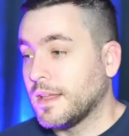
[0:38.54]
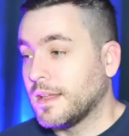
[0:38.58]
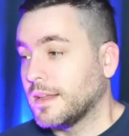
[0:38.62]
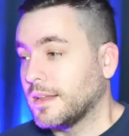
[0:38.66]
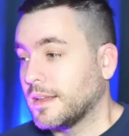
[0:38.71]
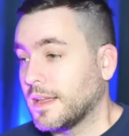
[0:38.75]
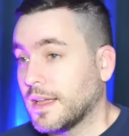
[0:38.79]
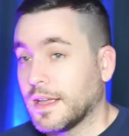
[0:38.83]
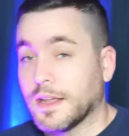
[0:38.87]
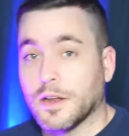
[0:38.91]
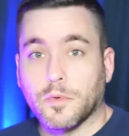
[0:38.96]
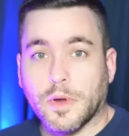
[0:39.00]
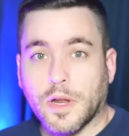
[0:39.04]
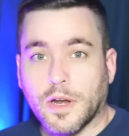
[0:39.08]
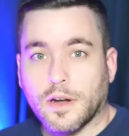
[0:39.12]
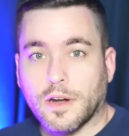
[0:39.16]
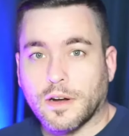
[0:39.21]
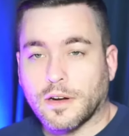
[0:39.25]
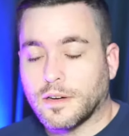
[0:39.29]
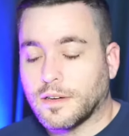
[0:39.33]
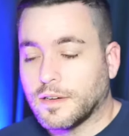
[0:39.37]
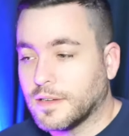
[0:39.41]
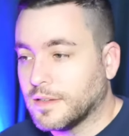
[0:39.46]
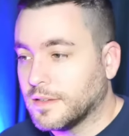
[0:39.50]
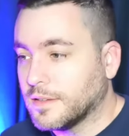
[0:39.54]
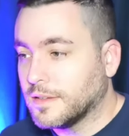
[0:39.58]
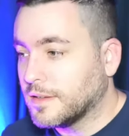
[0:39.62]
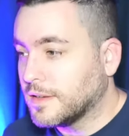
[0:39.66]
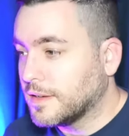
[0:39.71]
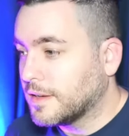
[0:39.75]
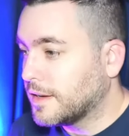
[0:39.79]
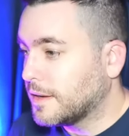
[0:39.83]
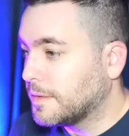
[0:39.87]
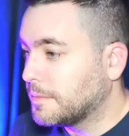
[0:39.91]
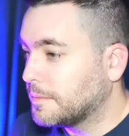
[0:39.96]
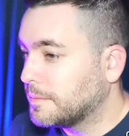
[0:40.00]
yeah, here we are, and
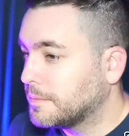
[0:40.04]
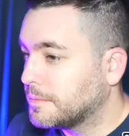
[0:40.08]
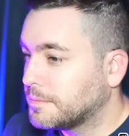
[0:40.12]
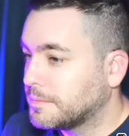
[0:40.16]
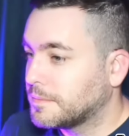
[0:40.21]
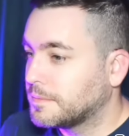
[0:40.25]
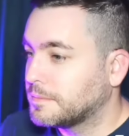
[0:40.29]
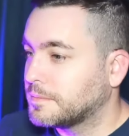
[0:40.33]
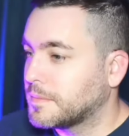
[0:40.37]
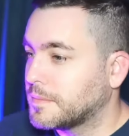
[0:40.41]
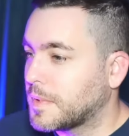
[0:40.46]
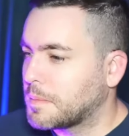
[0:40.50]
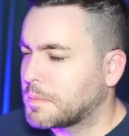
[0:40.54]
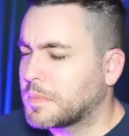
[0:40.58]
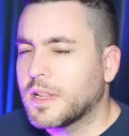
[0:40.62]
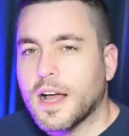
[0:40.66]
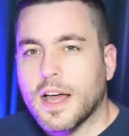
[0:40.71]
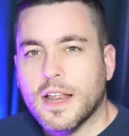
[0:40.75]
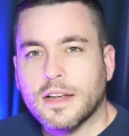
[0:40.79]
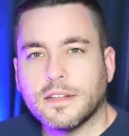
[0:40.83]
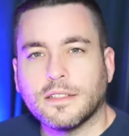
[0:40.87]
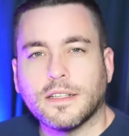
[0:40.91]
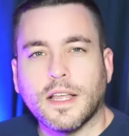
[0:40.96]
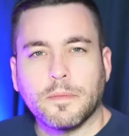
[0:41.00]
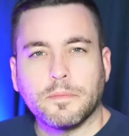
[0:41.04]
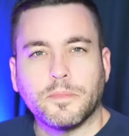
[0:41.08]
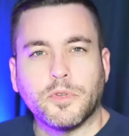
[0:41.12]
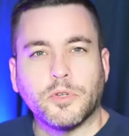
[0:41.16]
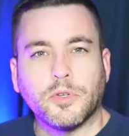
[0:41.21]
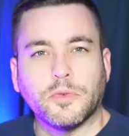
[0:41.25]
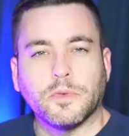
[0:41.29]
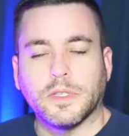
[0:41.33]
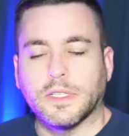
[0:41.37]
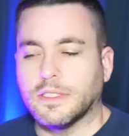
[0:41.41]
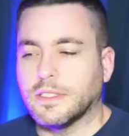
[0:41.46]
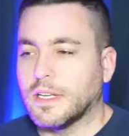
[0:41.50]
um, I'm glad I'm
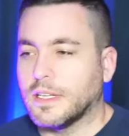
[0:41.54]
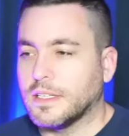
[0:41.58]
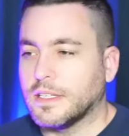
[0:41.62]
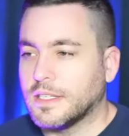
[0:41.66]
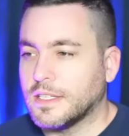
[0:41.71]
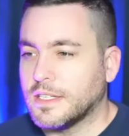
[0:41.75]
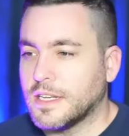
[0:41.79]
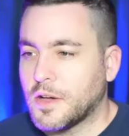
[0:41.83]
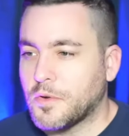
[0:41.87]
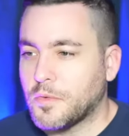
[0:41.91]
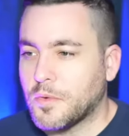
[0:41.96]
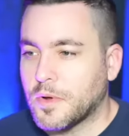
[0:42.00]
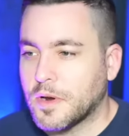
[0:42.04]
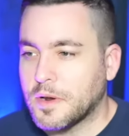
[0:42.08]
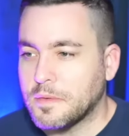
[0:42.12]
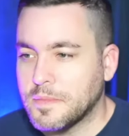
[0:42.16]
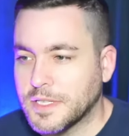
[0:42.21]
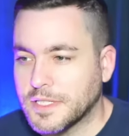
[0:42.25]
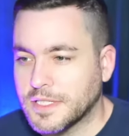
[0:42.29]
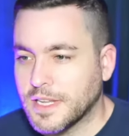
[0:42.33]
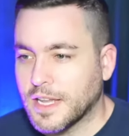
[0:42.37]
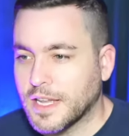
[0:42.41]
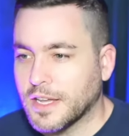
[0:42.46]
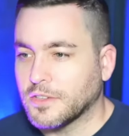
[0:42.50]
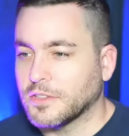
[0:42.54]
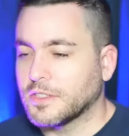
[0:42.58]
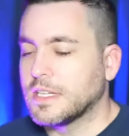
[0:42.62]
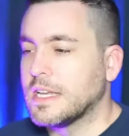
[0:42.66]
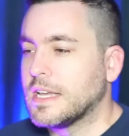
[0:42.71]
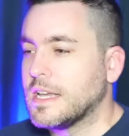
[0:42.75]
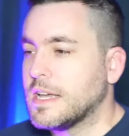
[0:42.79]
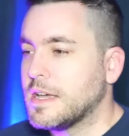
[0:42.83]
doing it. I did not want to miss out.